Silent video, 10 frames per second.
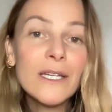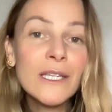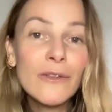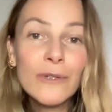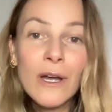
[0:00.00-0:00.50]

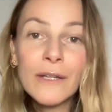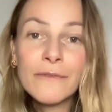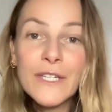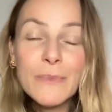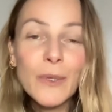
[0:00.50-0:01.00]
either on
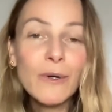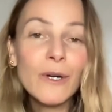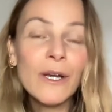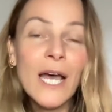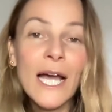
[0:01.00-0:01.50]
Facebook
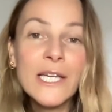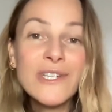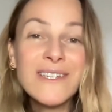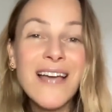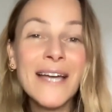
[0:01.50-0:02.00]
or on
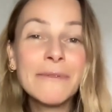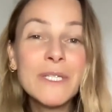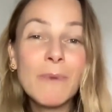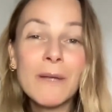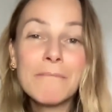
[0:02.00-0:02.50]
IG. I
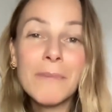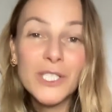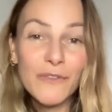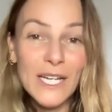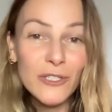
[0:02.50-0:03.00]
respond
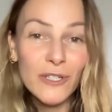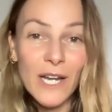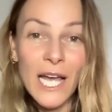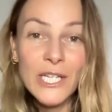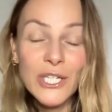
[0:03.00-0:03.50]
much faster on
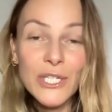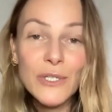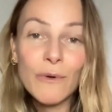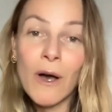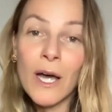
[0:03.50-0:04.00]
IG.
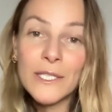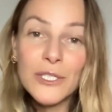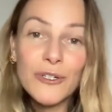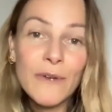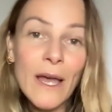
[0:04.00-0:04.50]
So on
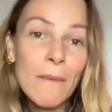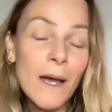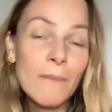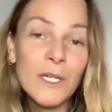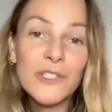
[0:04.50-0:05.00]
Instagram,
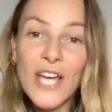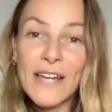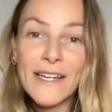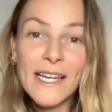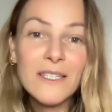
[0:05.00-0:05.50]
I'm at
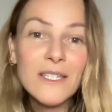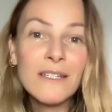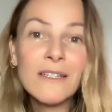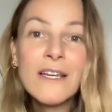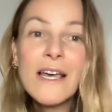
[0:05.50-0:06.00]
Jada
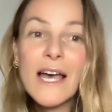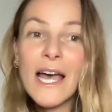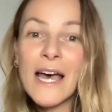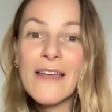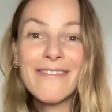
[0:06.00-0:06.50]
Hansen,
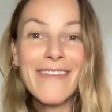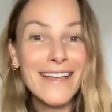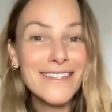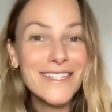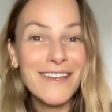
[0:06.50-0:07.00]
and
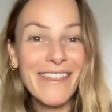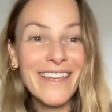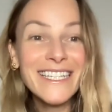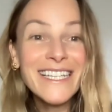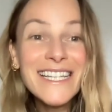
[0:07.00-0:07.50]
that's
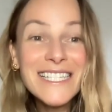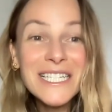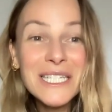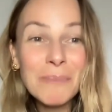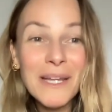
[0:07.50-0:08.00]
the
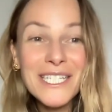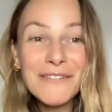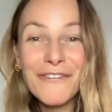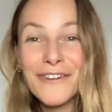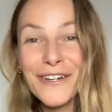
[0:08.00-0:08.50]
easiest place
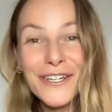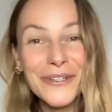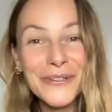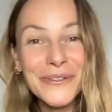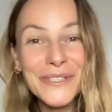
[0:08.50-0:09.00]
for
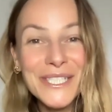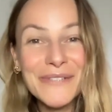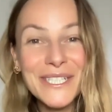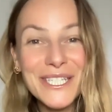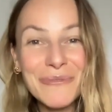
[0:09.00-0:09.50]
you to
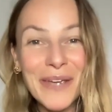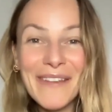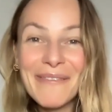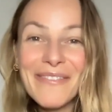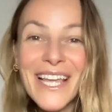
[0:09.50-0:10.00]
reach
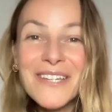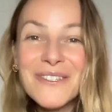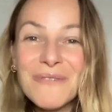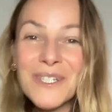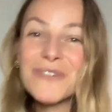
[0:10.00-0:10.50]
me. Thank you
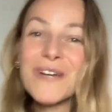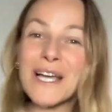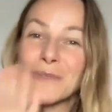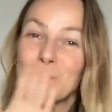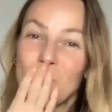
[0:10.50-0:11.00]
so much, you
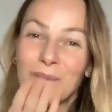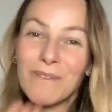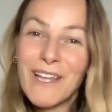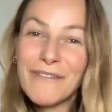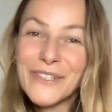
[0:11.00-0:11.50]
guys.
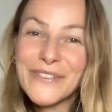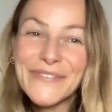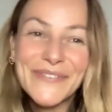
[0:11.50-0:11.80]
Love you.